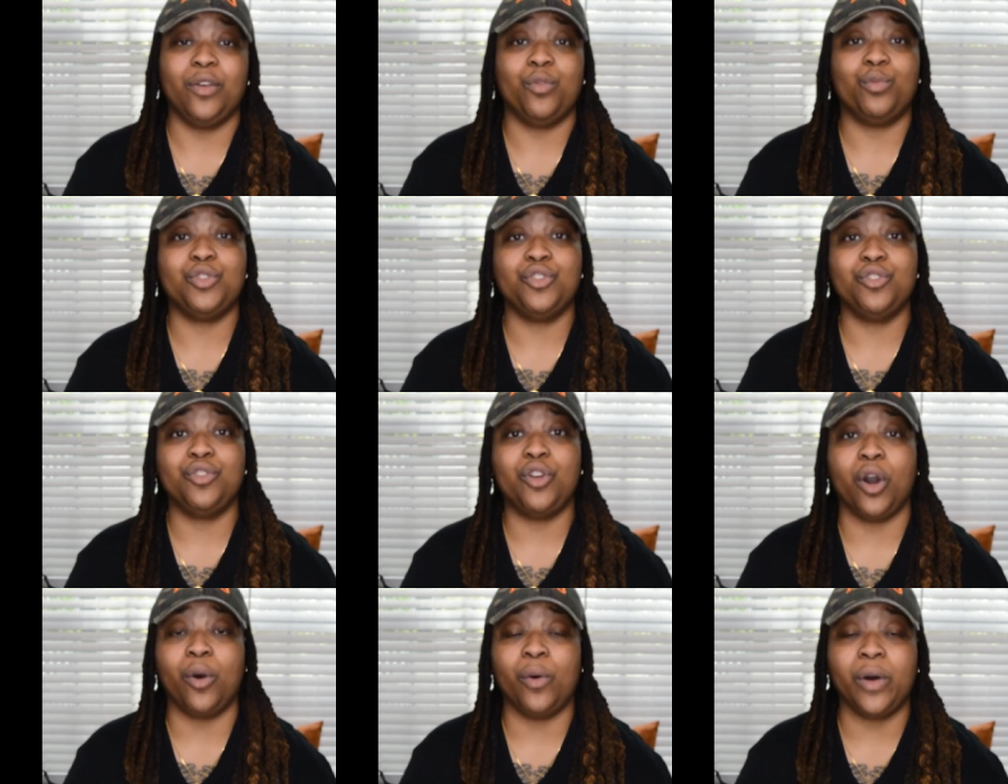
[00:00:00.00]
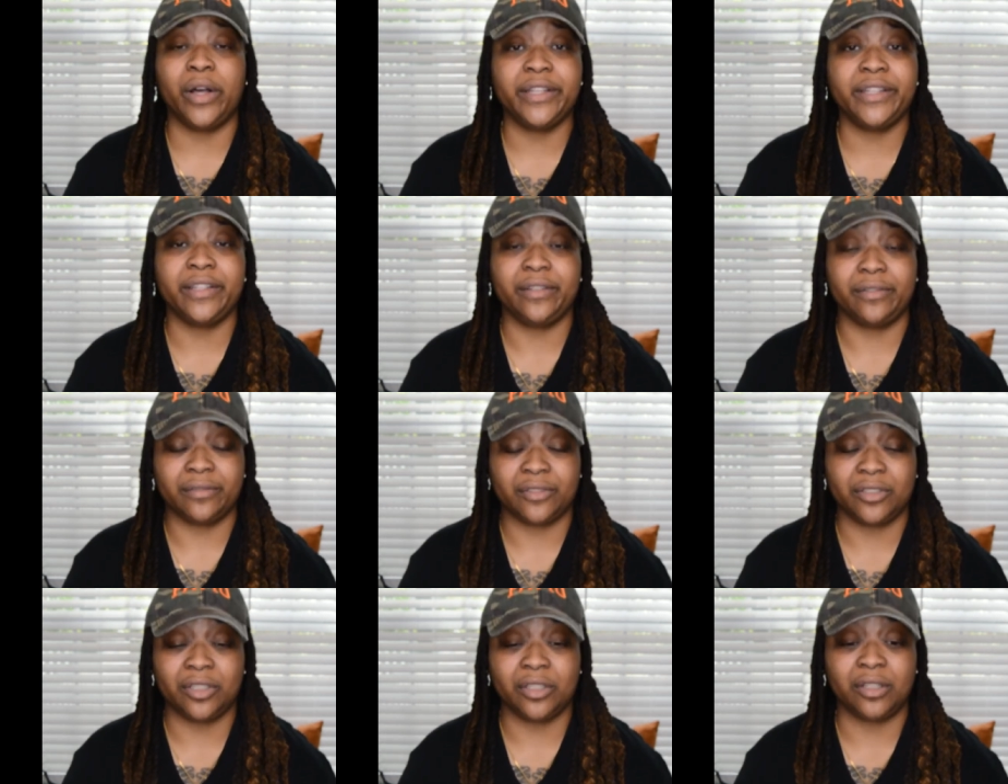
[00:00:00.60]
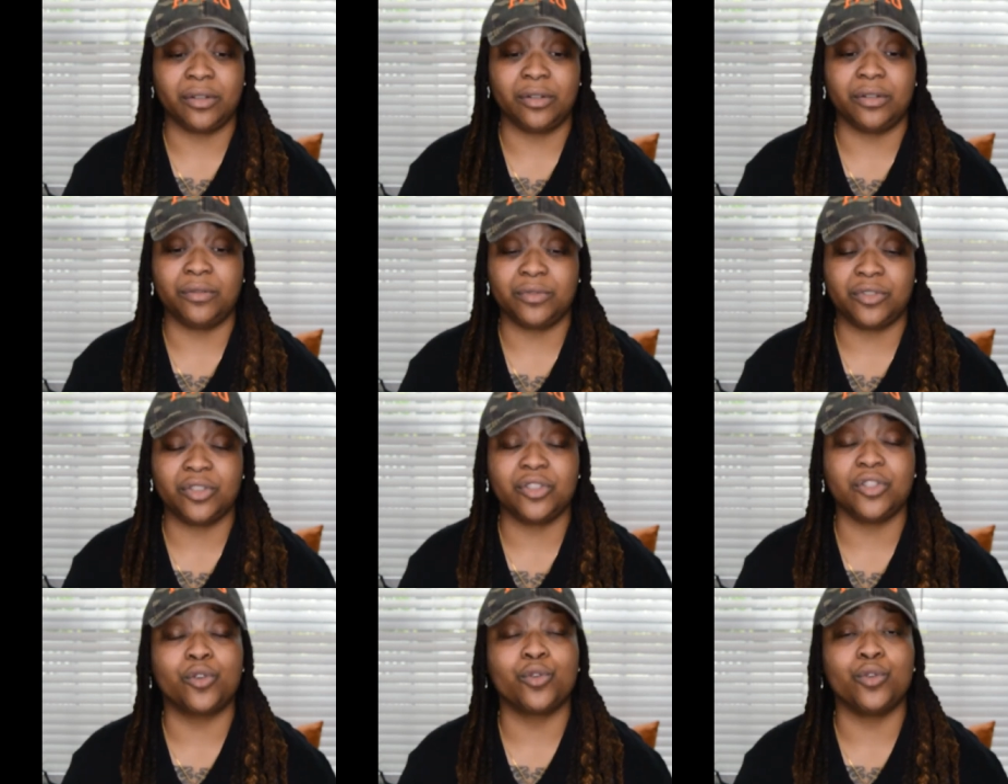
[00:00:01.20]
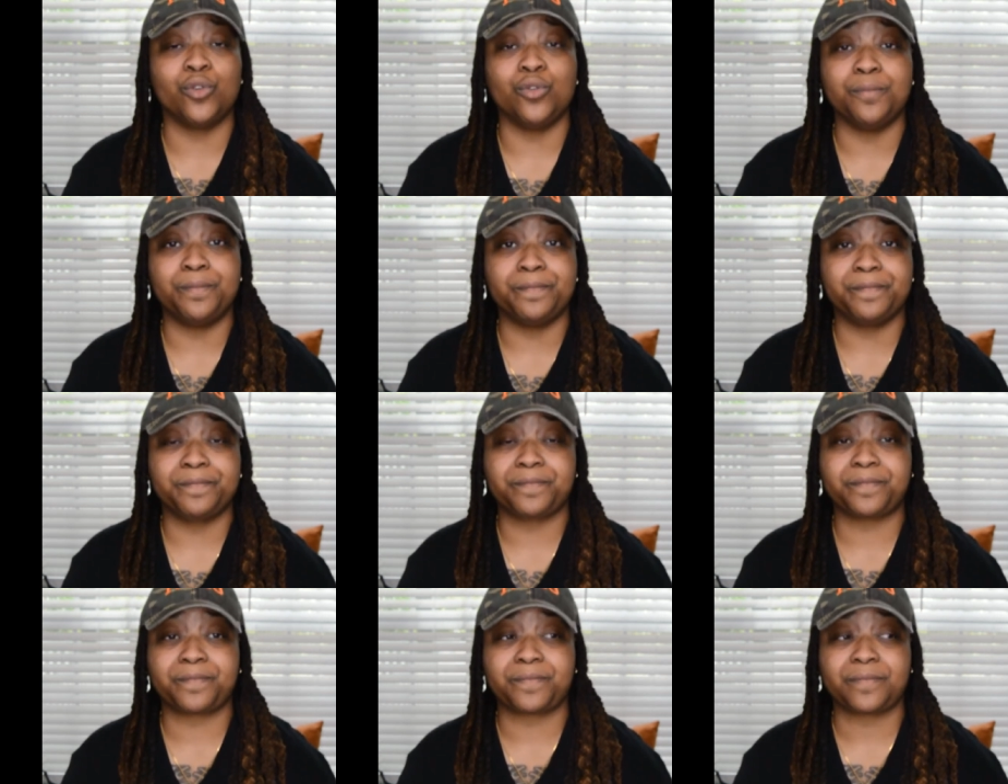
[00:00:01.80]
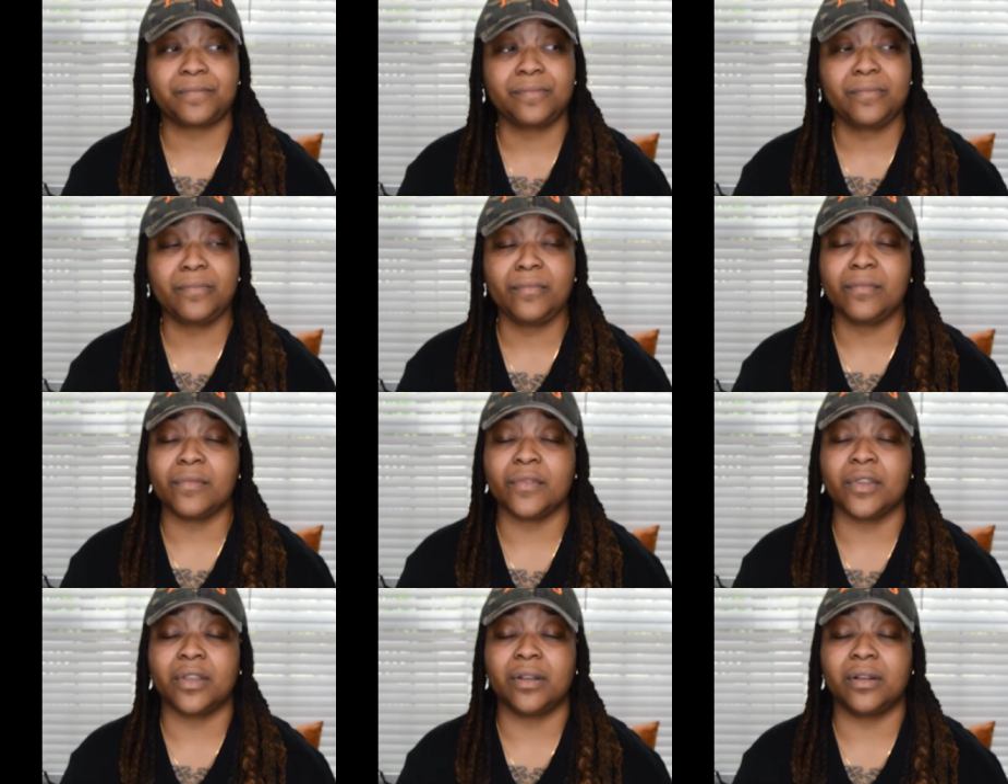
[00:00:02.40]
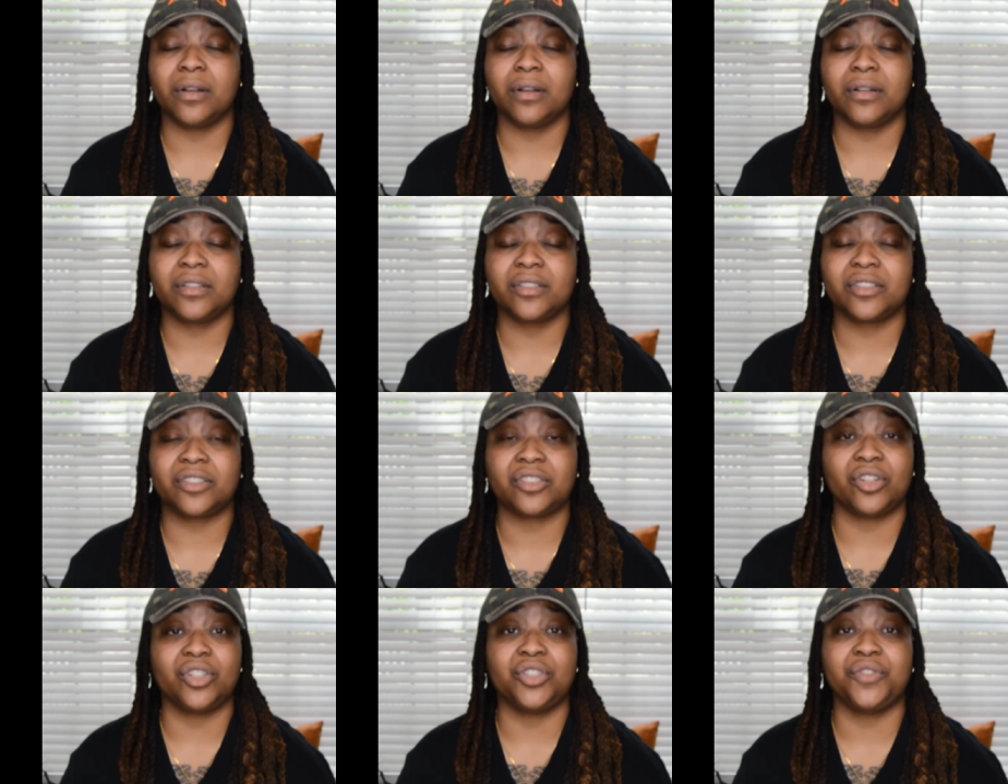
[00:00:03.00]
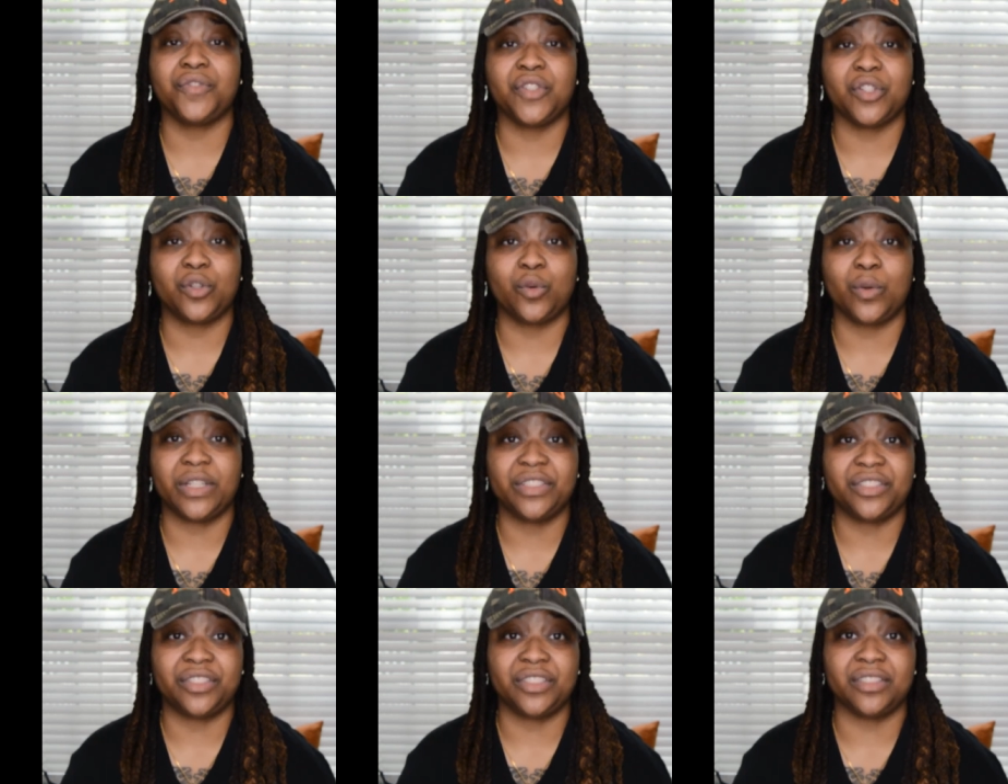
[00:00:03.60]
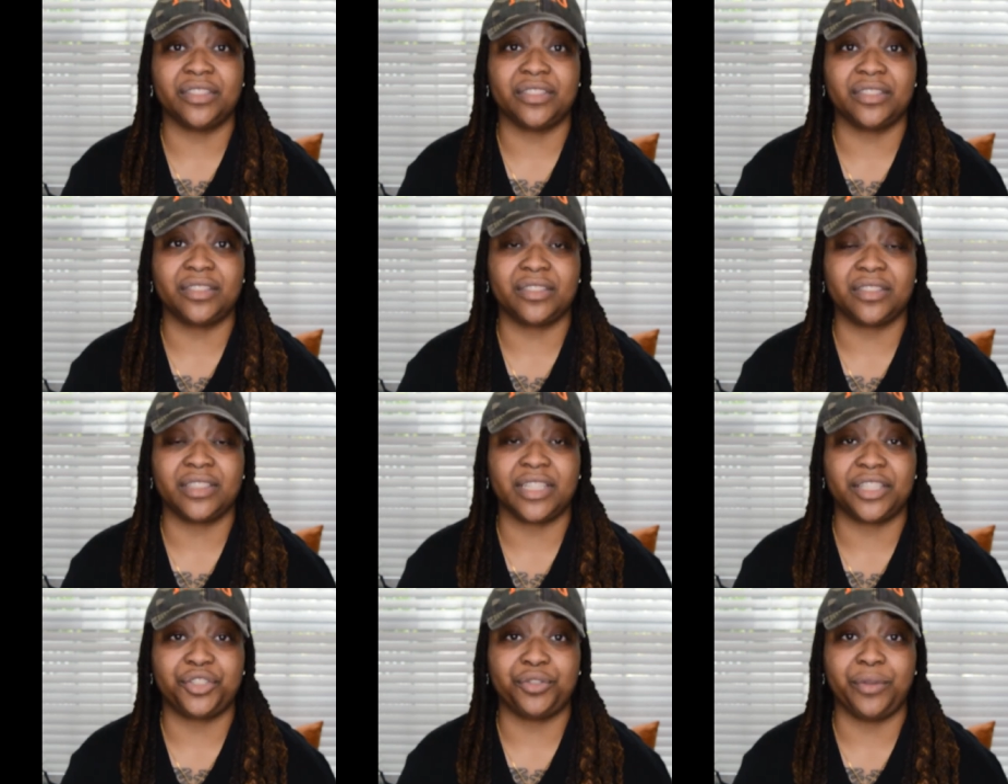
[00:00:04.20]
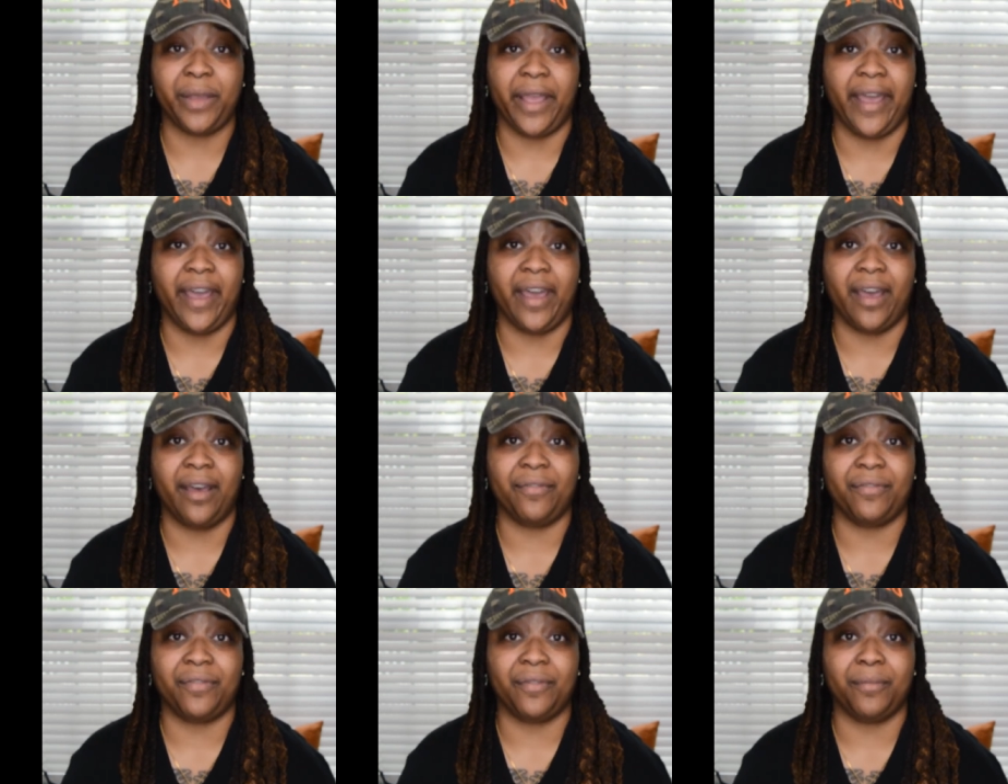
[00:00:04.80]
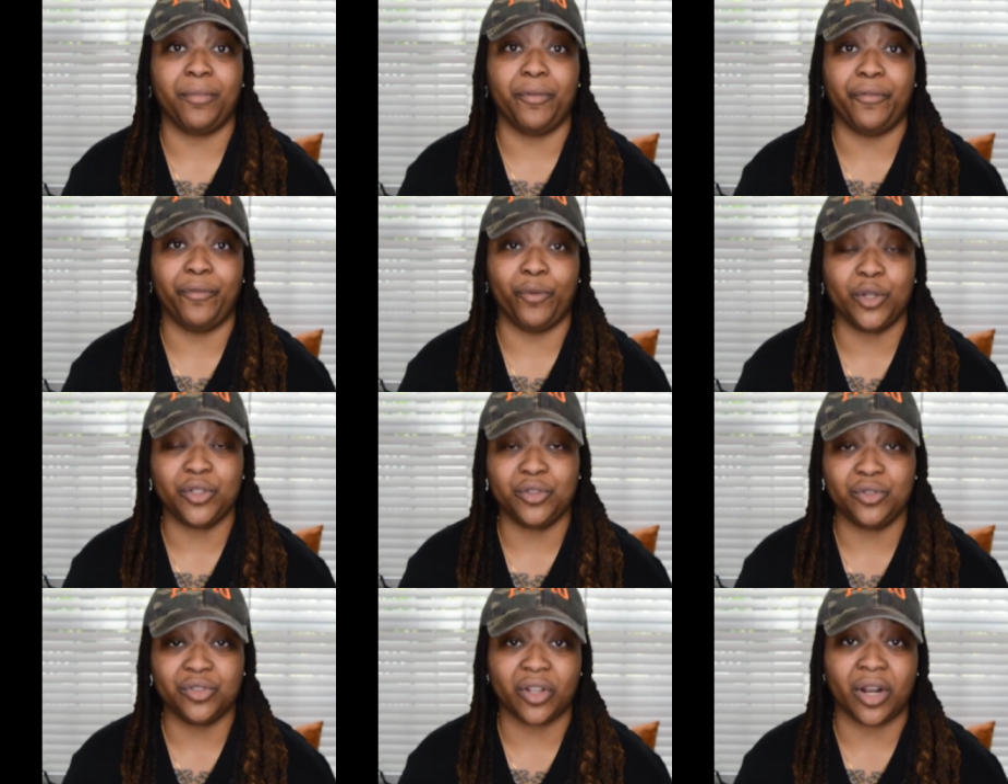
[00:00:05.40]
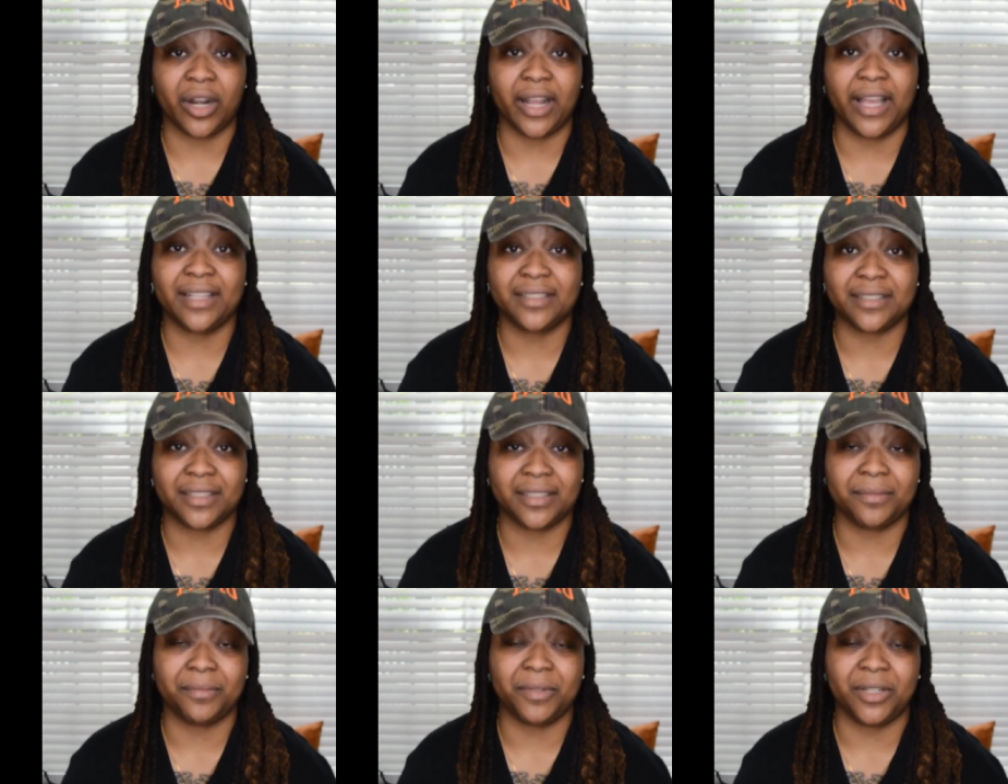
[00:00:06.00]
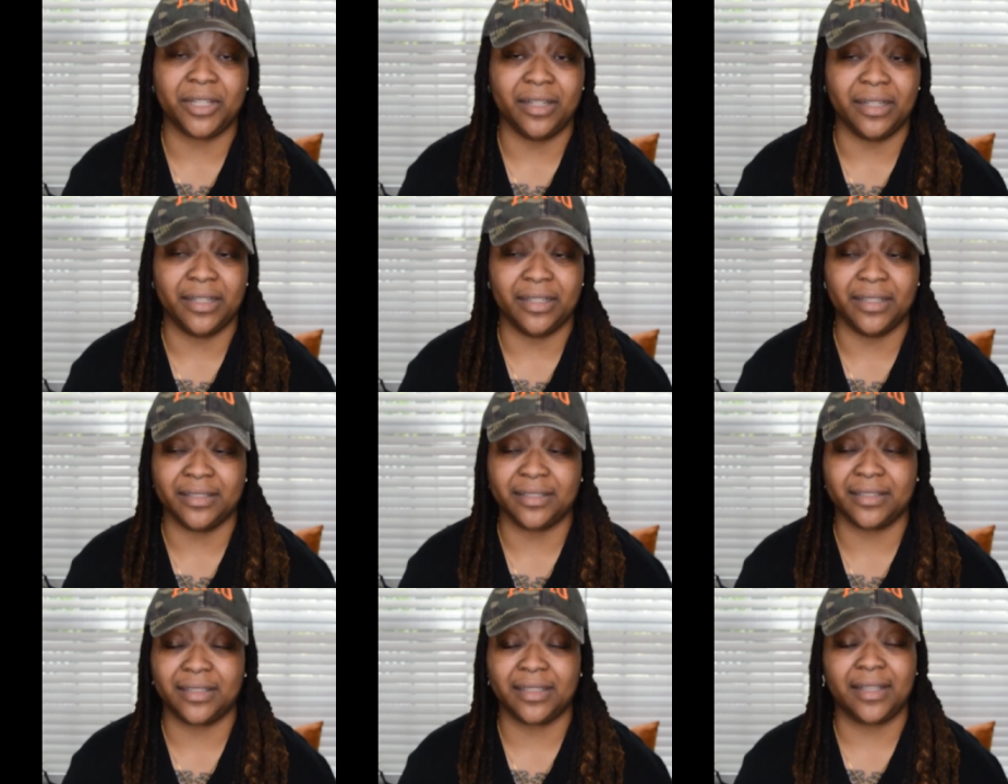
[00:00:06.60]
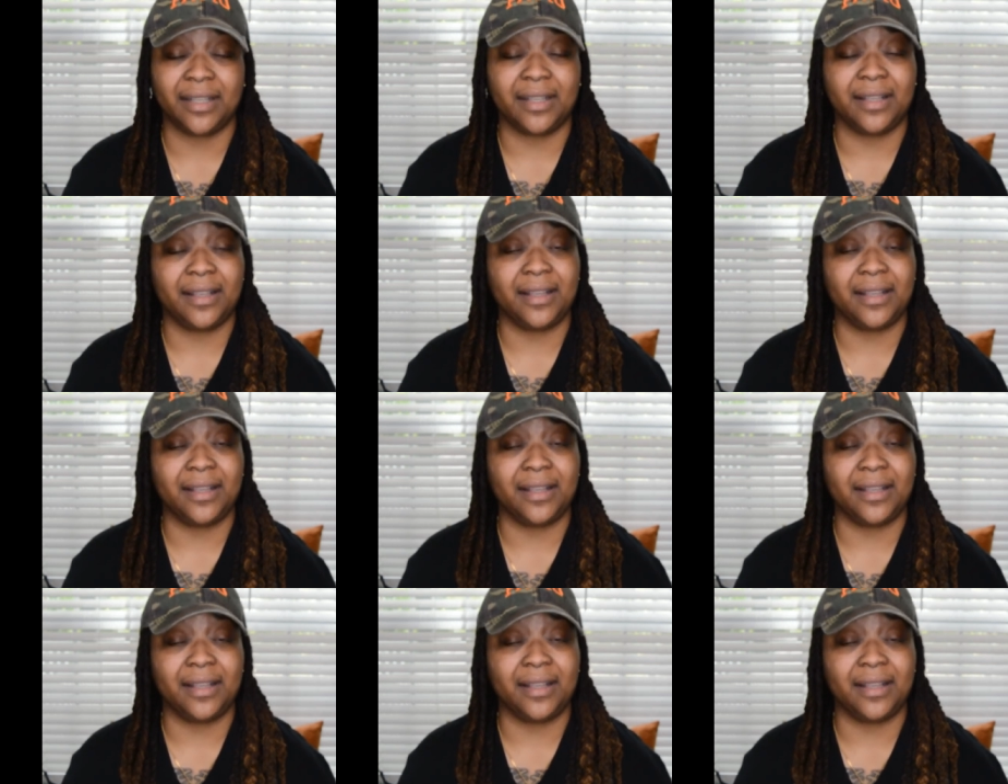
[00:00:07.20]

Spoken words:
When you go on to the group, search for the questions that you have before you start asking, because